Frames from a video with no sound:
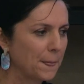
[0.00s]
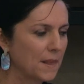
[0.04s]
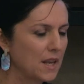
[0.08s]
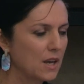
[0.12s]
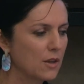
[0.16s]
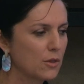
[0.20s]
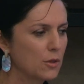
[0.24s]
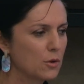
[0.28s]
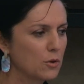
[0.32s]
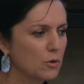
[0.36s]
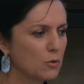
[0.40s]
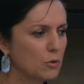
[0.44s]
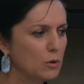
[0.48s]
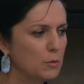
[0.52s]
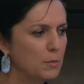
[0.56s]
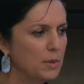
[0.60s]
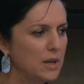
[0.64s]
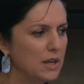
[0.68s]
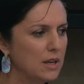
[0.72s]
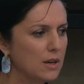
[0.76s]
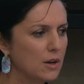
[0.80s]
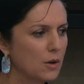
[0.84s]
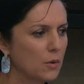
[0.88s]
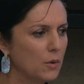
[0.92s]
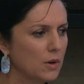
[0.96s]
I thought it would
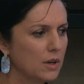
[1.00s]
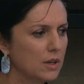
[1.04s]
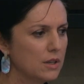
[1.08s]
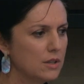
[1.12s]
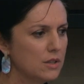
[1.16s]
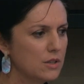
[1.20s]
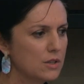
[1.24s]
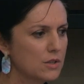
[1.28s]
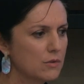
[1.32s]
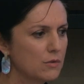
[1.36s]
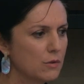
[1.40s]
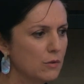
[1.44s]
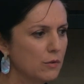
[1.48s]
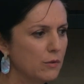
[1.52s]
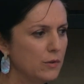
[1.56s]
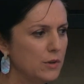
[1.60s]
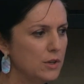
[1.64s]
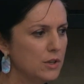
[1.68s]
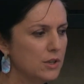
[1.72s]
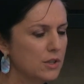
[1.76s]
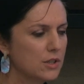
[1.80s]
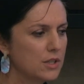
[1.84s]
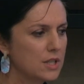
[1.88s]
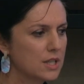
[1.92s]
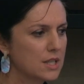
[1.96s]
be quite useful for
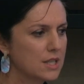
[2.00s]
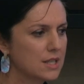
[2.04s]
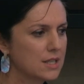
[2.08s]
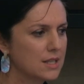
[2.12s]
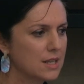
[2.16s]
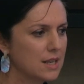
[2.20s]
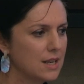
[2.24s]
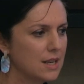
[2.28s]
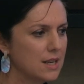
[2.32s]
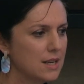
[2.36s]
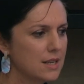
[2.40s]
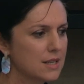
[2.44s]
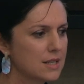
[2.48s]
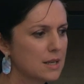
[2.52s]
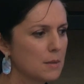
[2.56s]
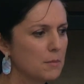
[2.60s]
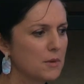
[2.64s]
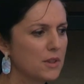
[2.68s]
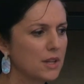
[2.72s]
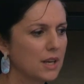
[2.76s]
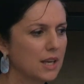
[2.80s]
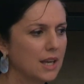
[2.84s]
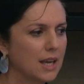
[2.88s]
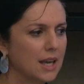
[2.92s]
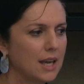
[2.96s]
you to see some of
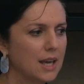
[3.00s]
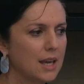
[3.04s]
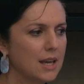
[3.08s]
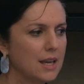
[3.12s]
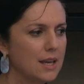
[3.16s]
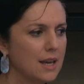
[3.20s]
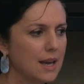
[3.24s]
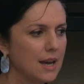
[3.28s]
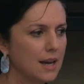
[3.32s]
the key